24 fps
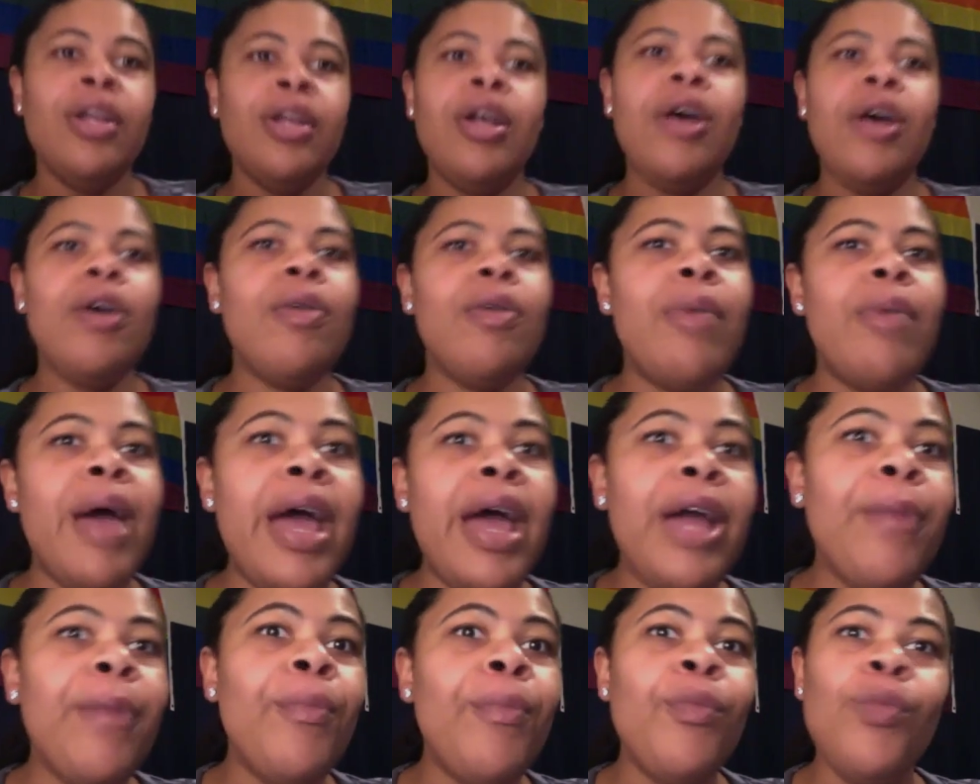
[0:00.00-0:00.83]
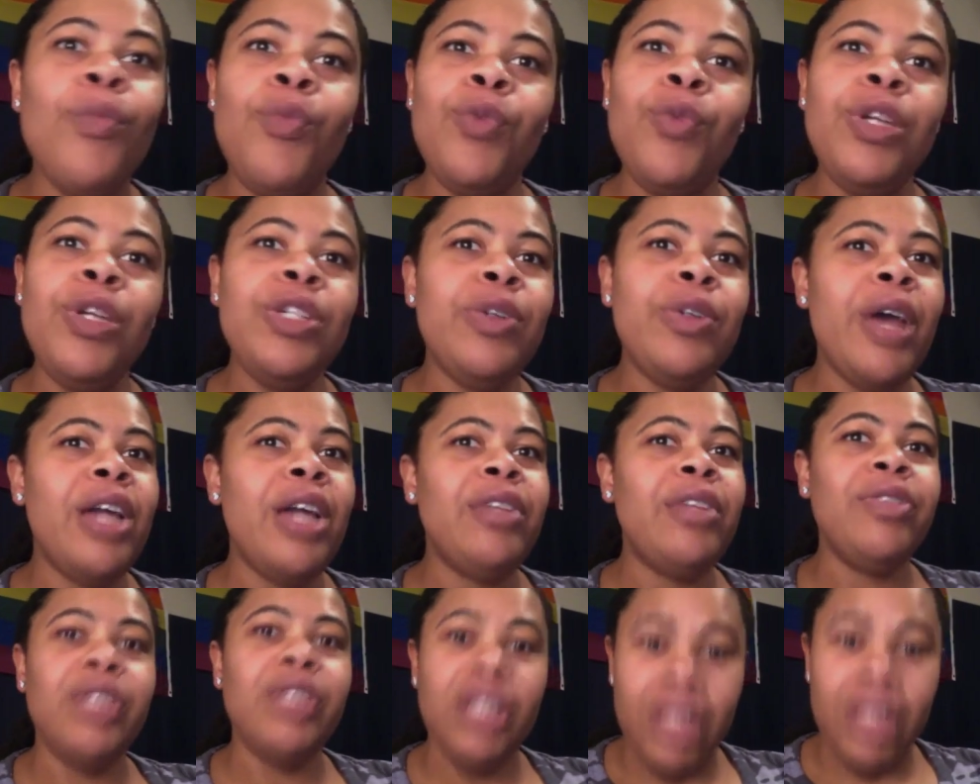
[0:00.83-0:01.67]
All right. We
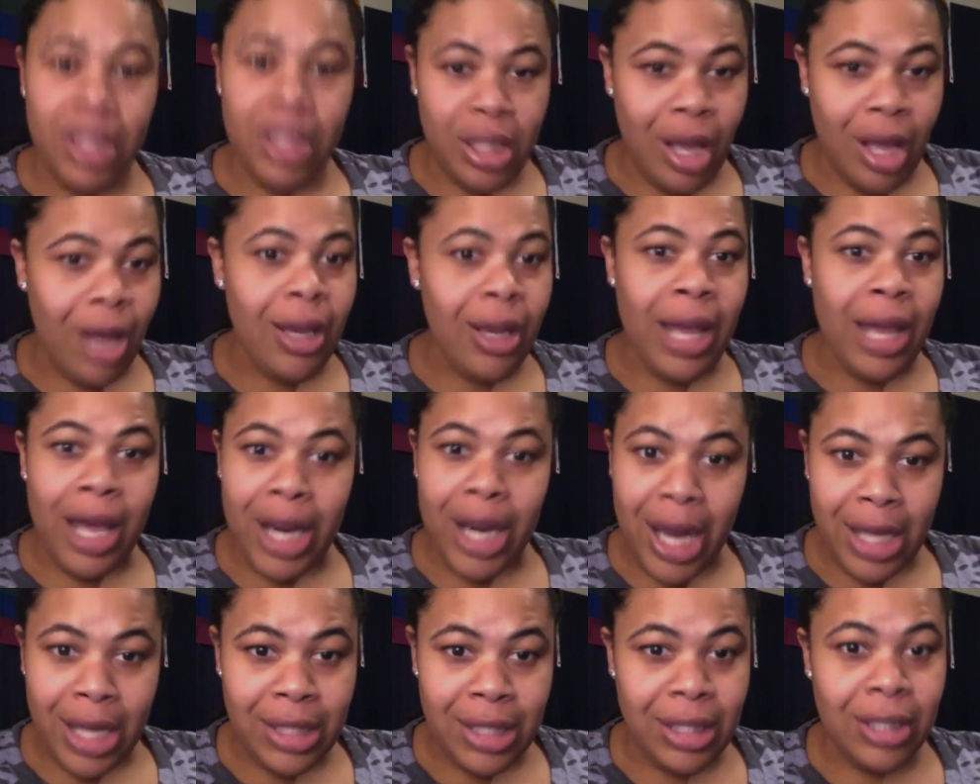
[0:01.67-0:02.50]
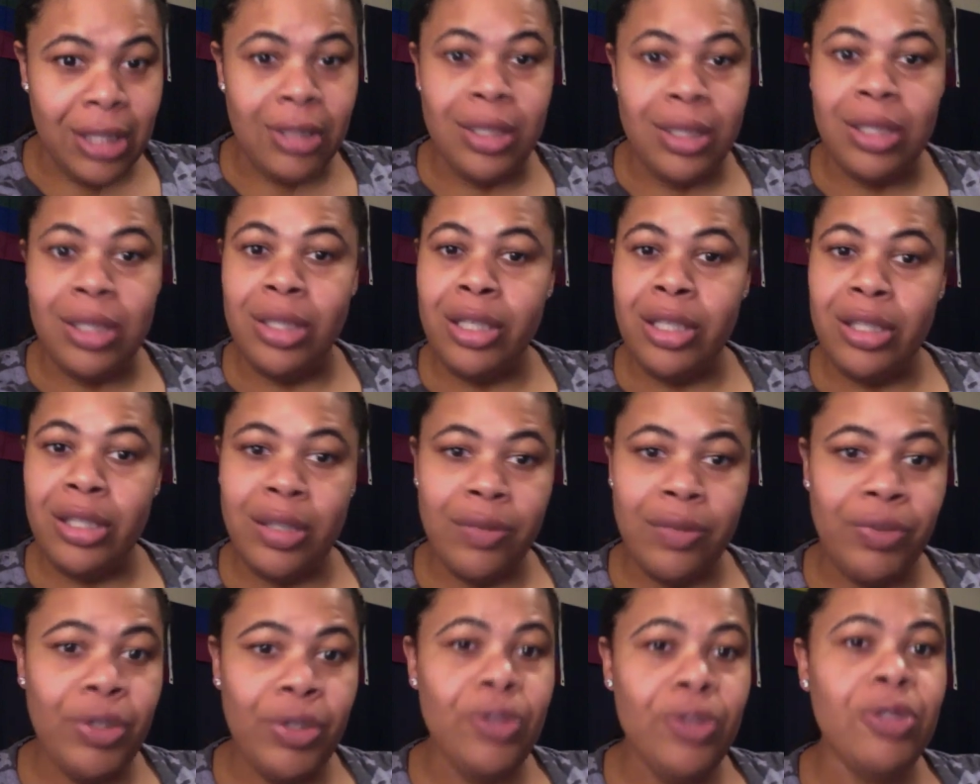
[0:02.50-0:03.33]
trying to figure this all out ourselves. It's just
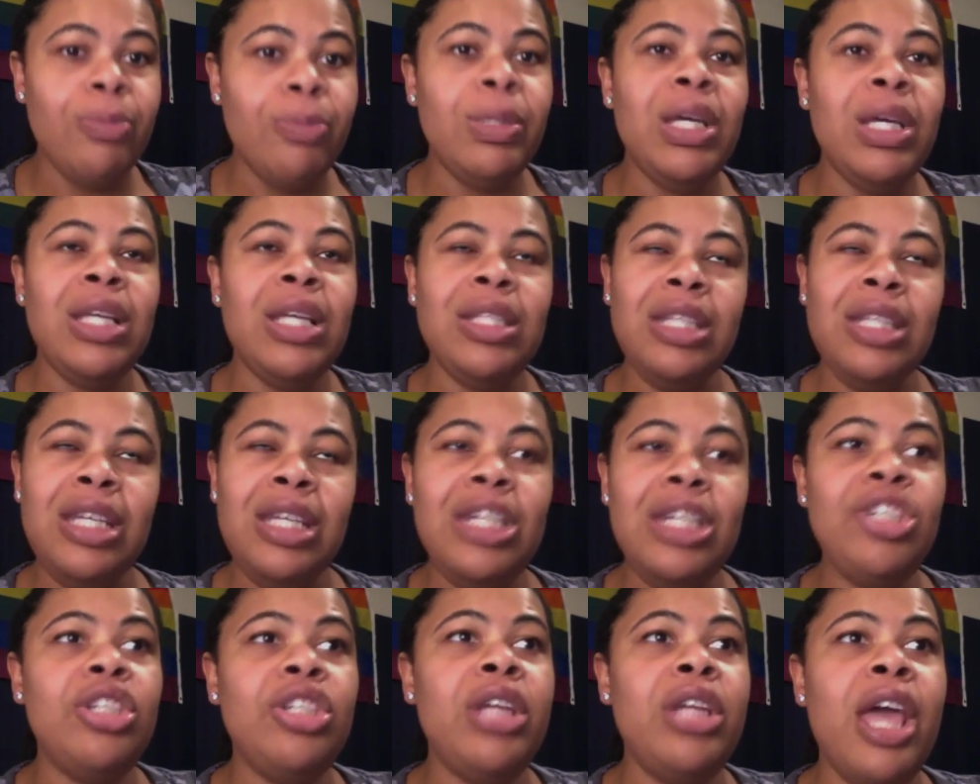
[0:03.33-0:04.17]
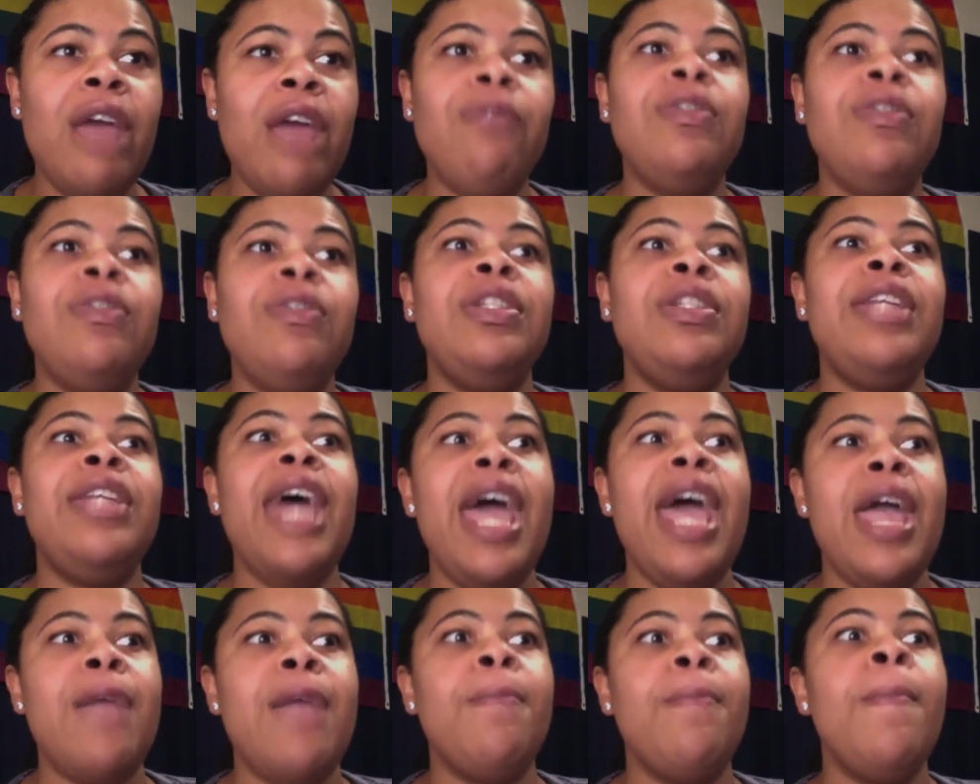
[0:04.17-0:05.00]
confusing because each and every
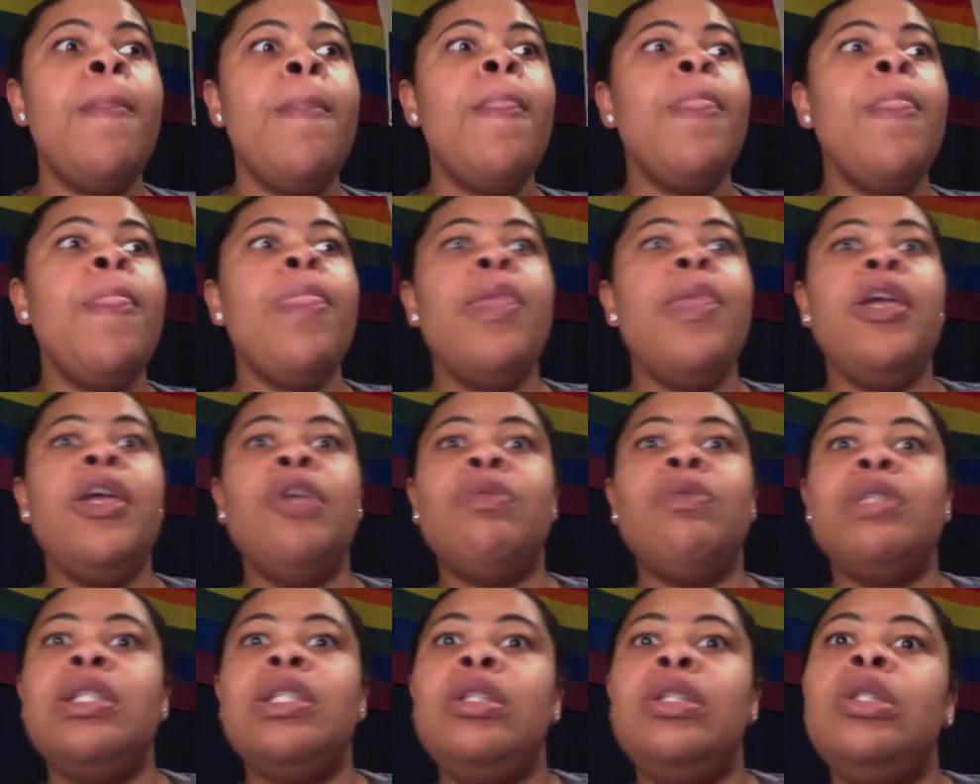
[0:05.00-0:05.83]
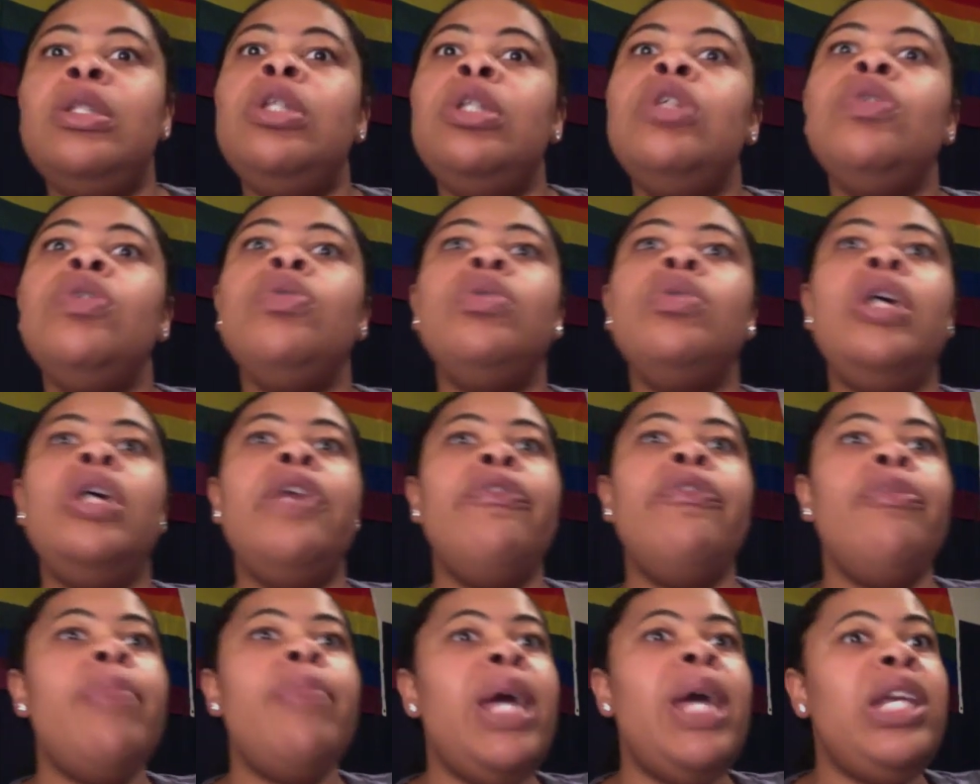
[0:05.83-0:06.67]
day, it was little
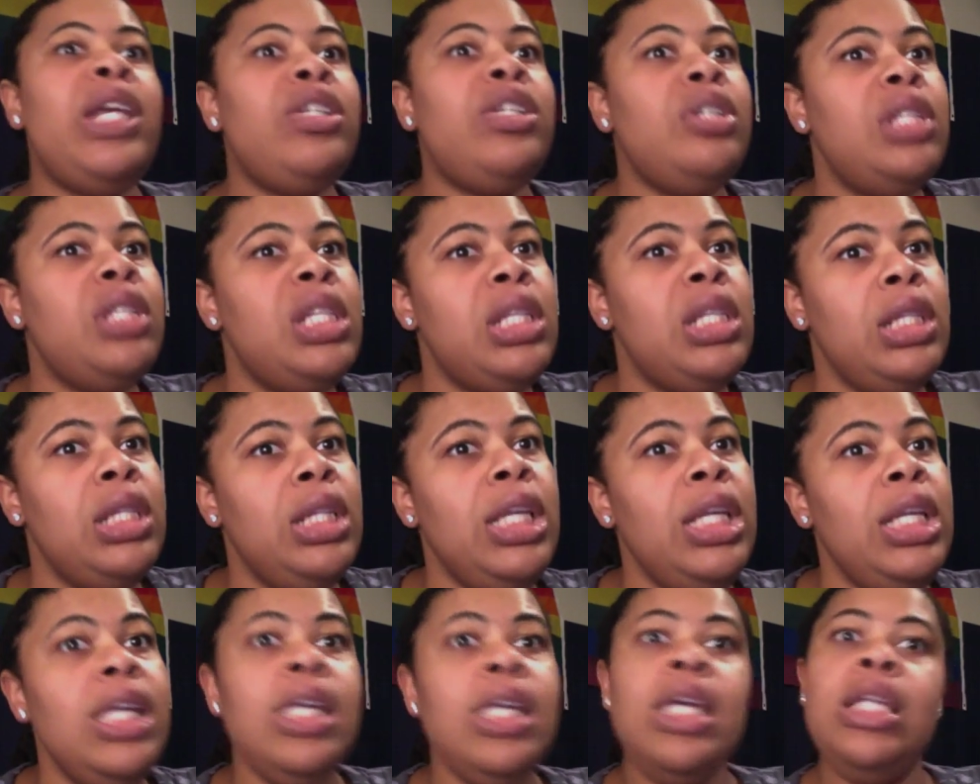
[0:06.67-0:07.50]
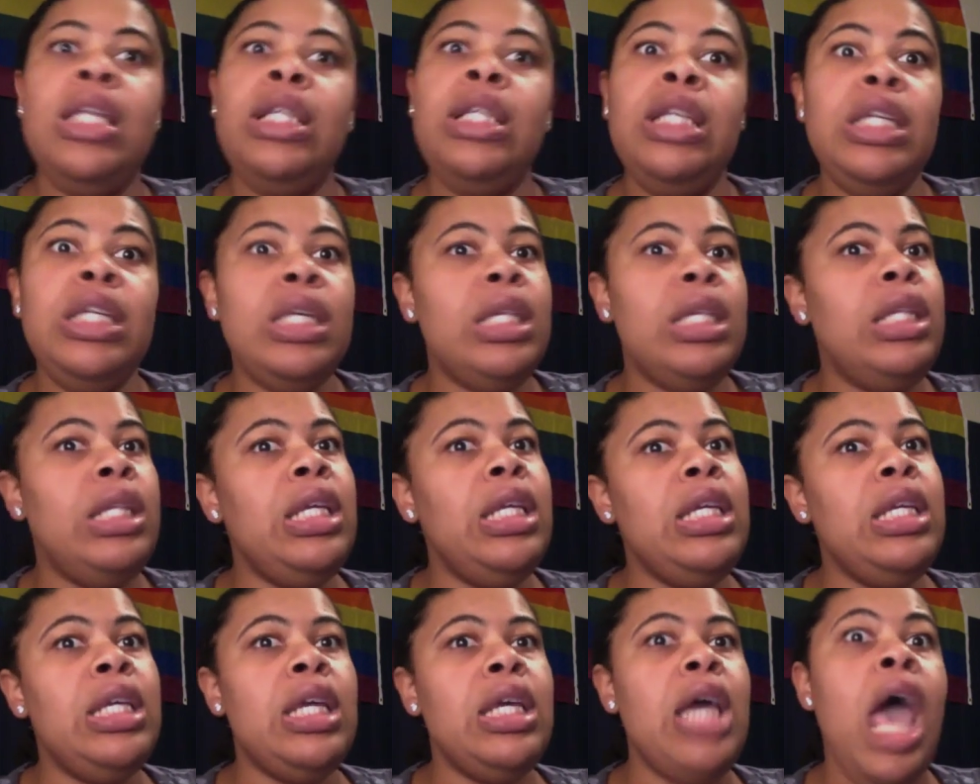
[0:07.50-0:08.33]
information
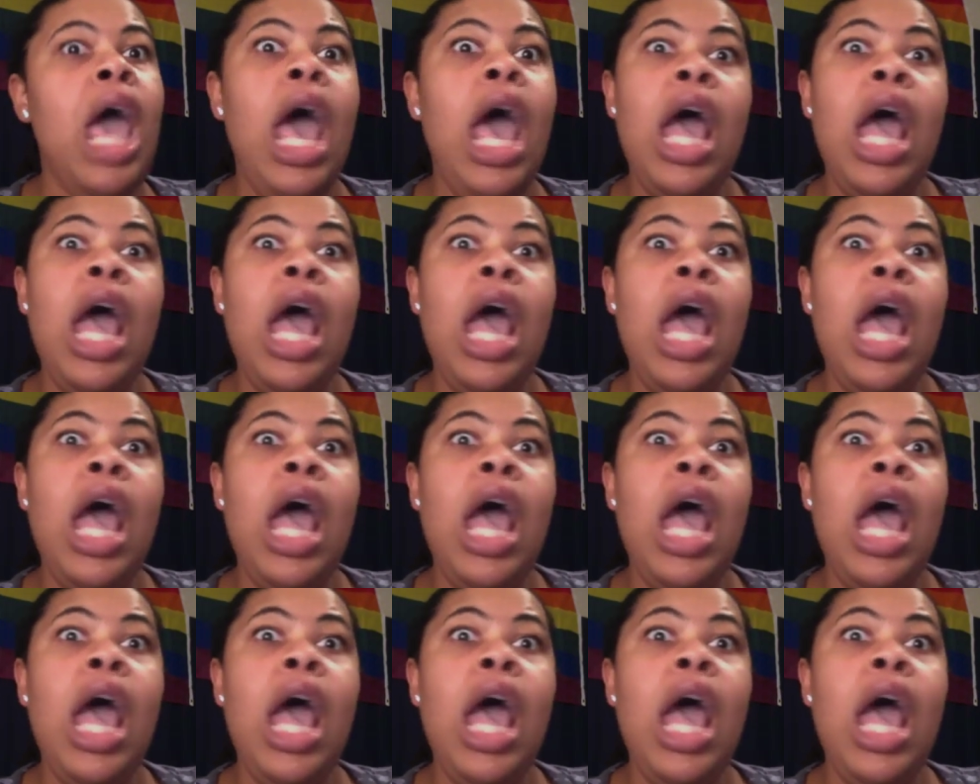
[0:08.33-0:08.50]
leaking.